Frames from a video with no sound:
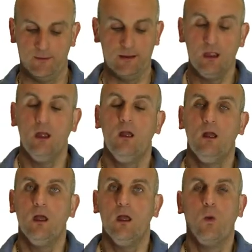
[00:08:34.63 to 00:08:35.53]
Anyway,
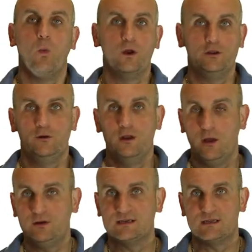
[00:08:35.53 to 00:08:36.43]
what you
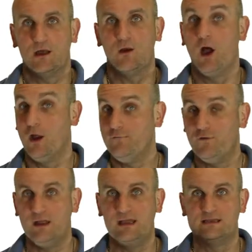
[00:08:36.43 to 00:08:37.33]
notice though,
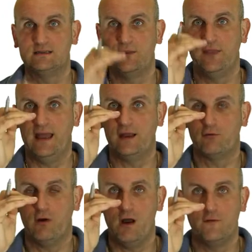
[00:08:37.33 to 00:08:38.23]
hopefully, is that that
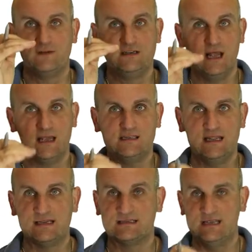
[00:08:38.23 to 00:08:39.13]
graph doesn't
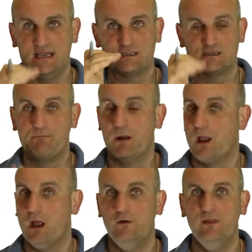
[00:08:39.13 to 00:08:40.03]
exist
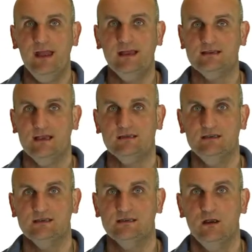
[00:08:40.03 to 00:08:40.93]
below the
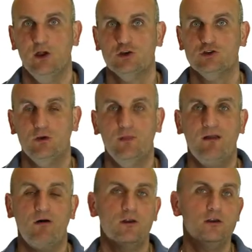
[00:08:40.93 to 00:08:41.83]
x-axis. So
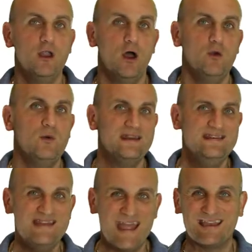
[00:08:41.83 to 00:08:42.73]
there are no
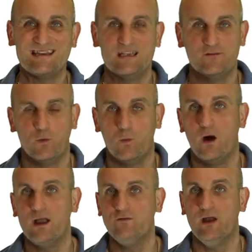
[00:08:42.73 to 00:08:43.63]
negative
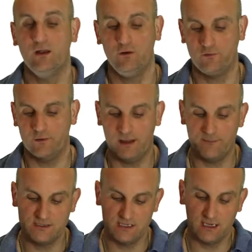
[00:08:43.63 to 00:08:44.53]
y values for that
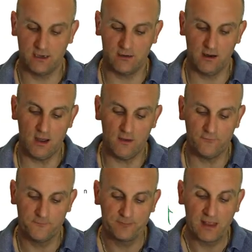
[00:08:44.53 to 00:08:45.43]
particular
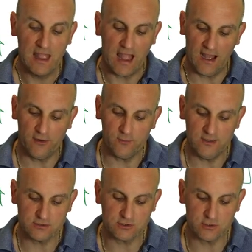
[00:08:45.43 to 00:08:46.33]
graph. How do we
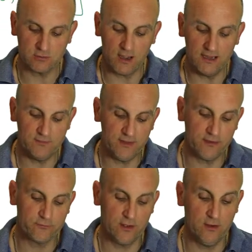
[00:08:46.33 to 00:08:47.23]
describe
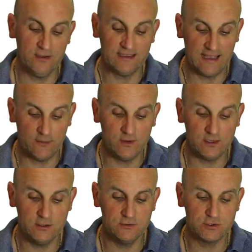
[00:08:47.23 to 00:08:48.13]
this? Well, again, we
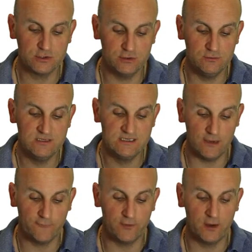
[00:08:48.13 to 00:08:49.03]
can use two
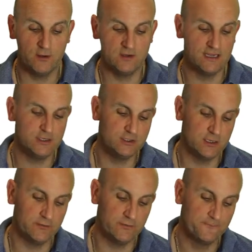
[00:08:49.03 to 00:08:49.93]
different
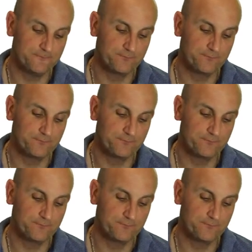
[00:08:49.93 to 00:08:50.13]
notations.